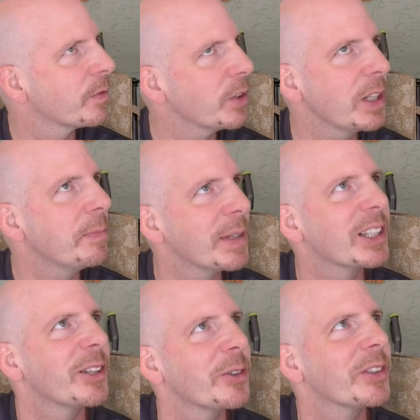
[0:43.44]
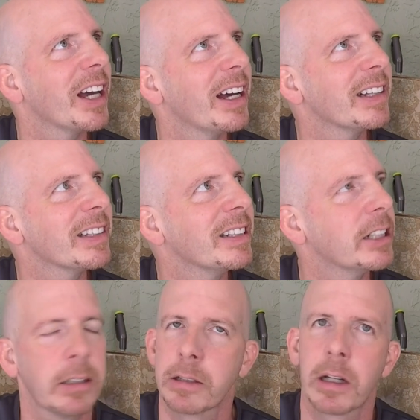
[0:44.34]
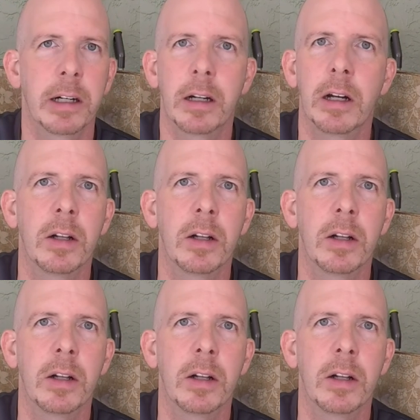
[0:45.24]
Really missed those guys. Not at